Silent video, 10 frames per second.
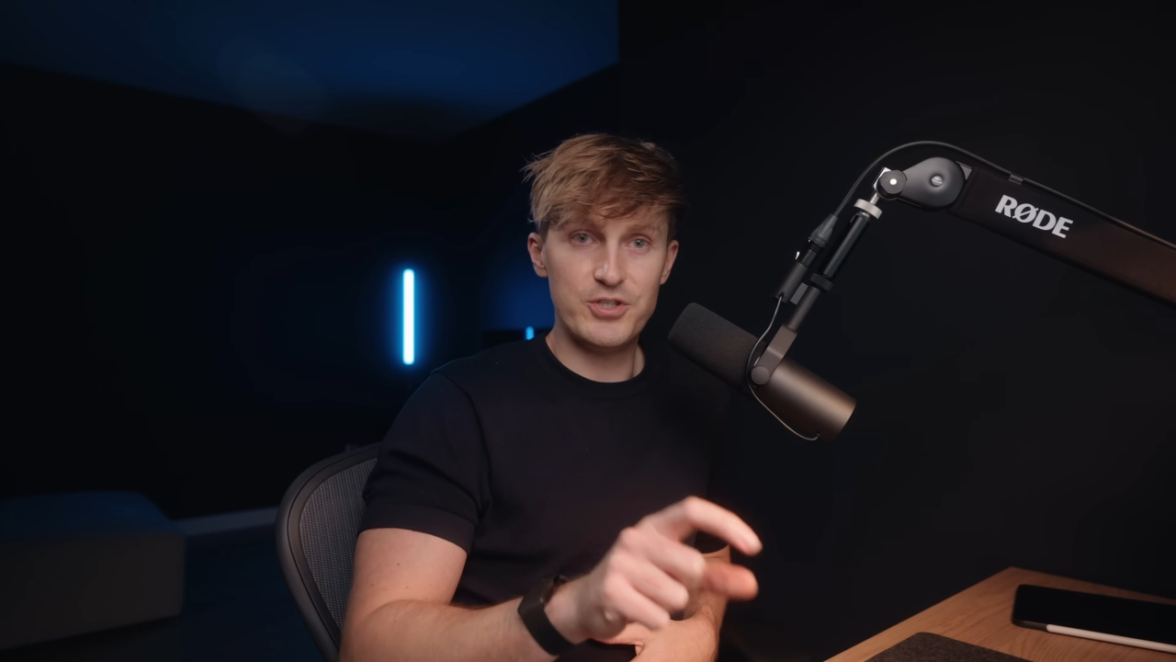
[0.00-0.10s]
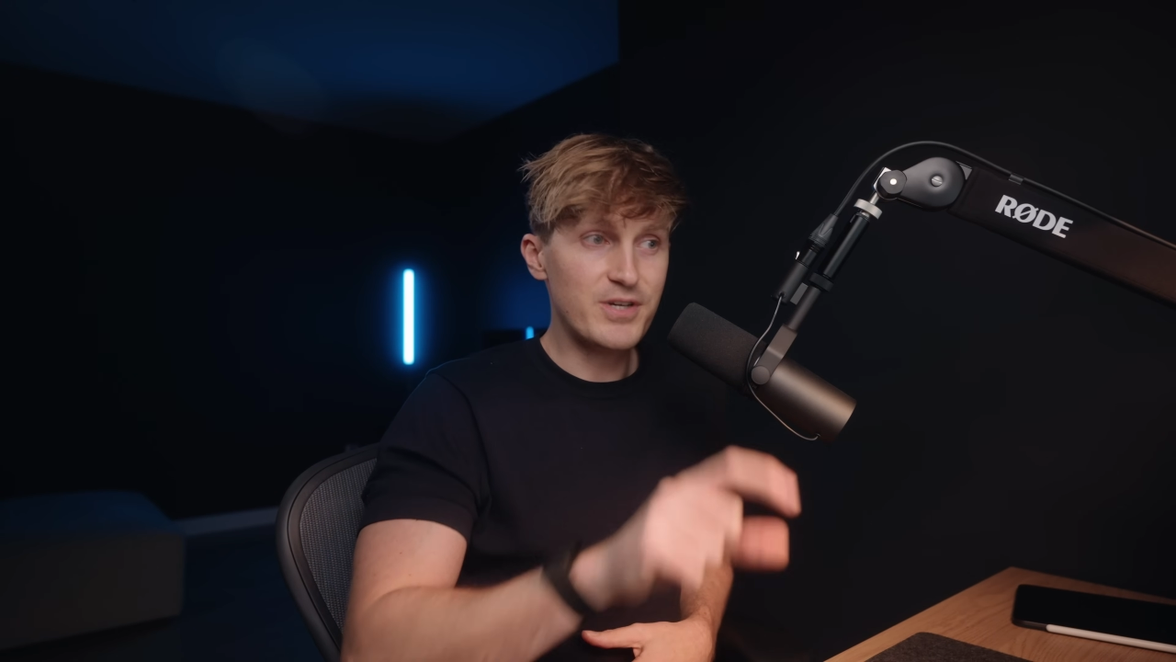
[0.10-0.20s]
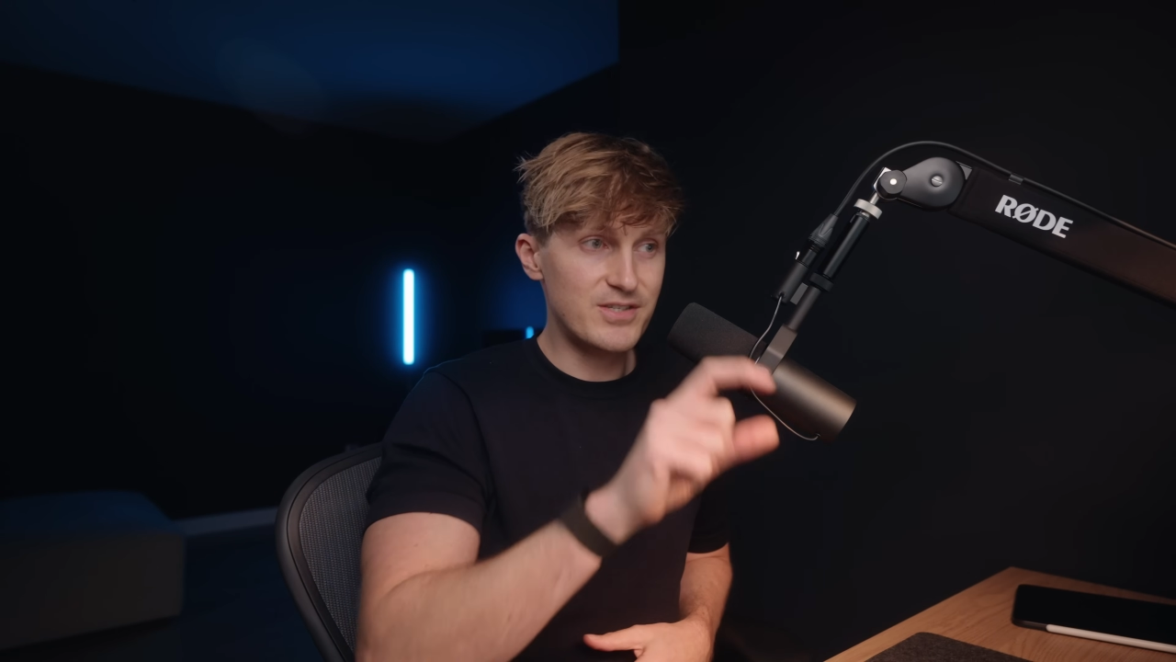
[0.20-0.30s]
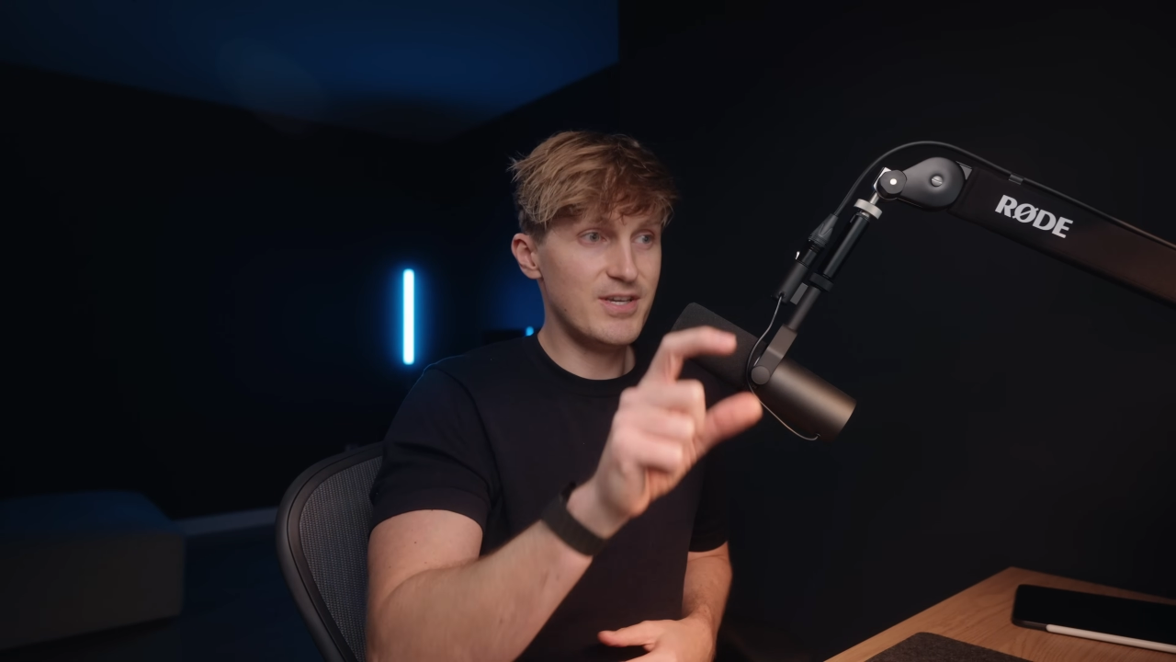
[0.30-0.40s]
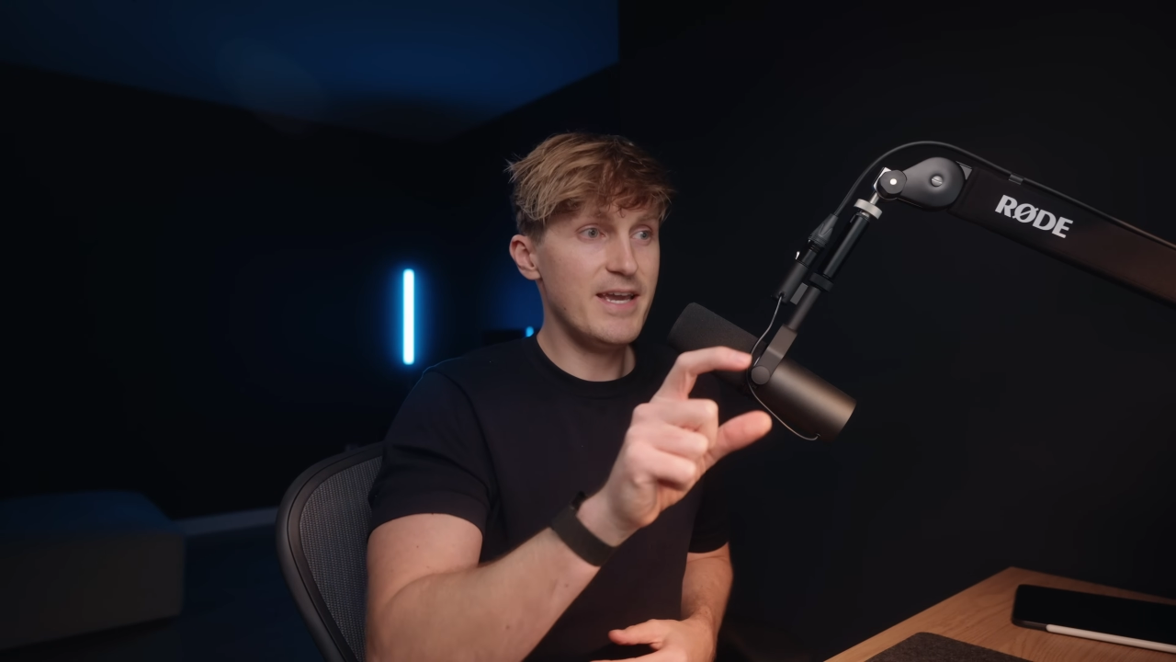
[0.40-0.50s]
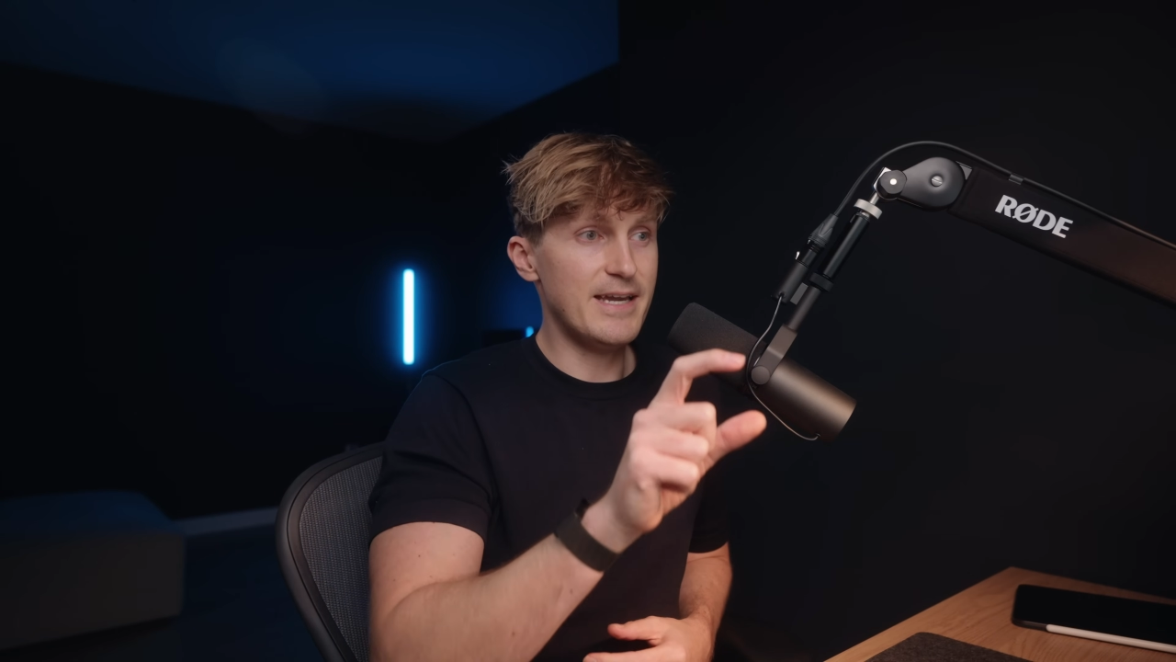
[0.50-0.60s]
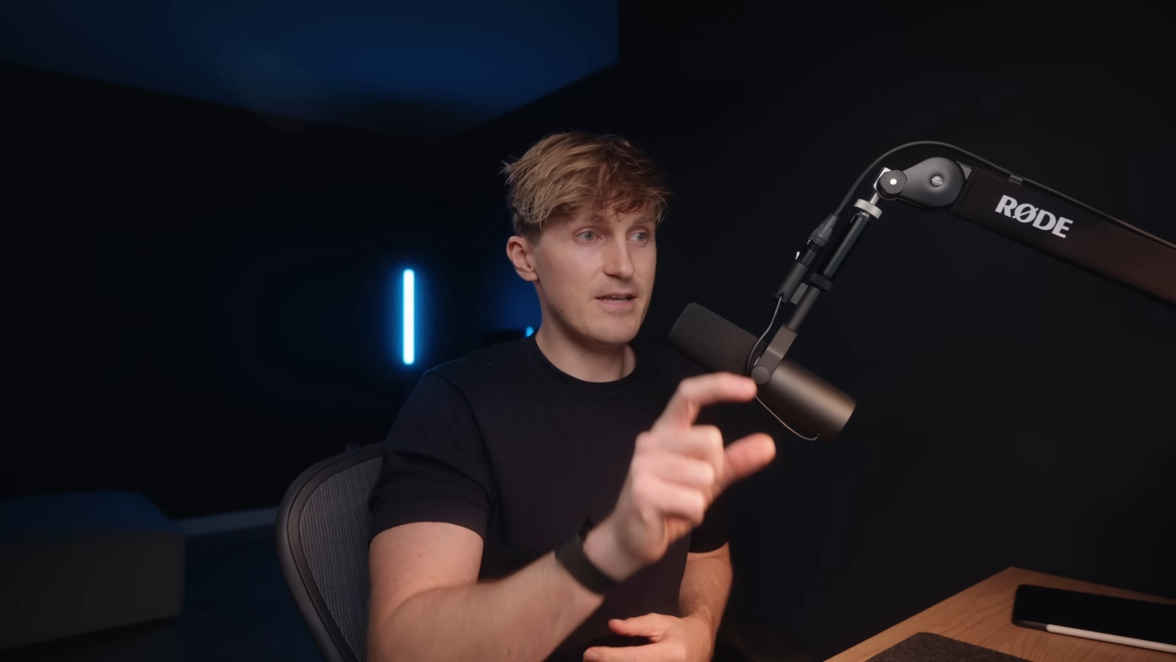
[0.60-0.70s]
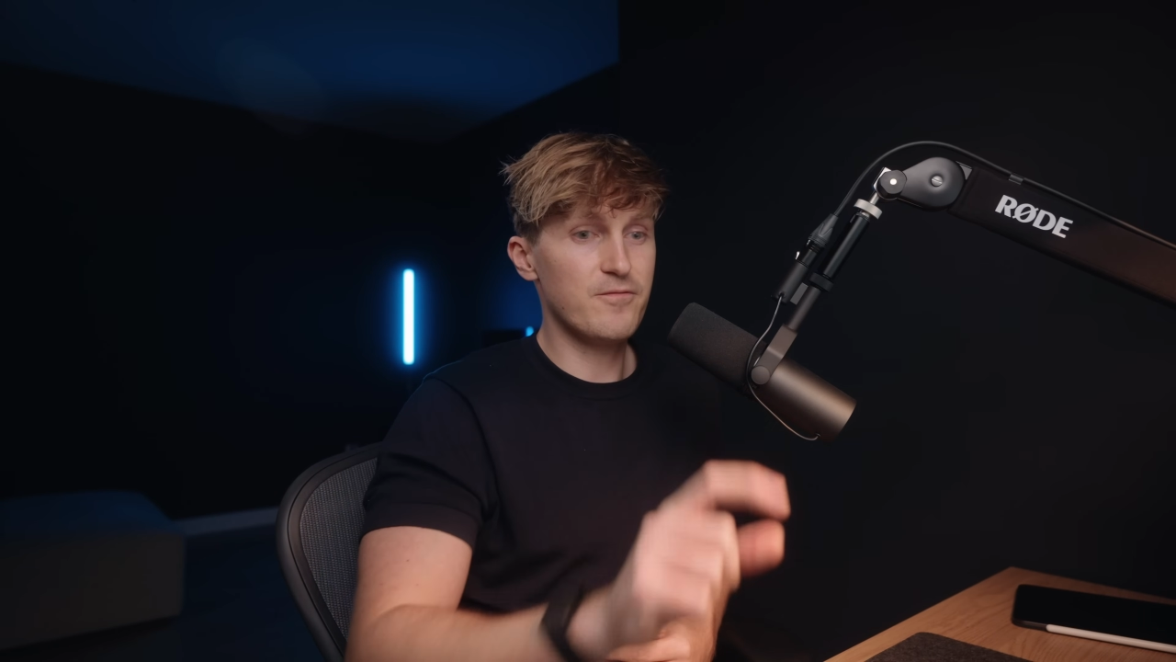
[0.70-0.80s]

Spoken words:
you can take it.